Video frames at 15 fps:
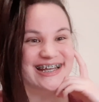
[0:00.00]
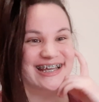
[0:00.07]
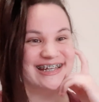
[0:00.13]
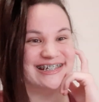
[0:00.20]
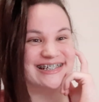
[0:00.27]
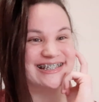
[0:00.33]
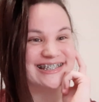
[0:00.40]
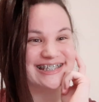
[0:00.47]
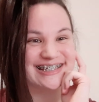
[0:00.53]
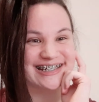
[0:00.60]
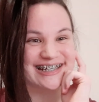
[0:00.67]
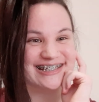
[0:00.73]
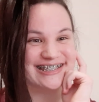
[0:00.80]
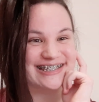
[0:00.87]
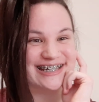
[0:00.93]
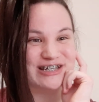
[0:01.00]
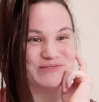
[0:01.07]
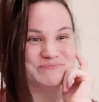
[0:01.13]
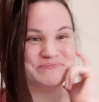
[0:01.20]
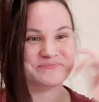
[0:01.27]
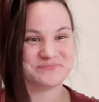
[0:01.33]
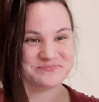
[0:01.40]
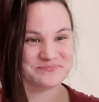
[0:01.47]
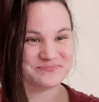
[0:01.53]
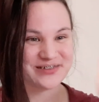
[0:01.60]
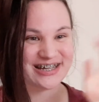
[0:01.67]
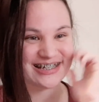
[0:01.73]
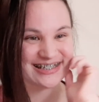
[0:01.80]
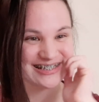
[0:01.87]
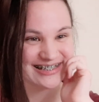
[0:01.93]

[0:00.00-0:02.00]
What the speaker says: And I'll see you next time. Bye.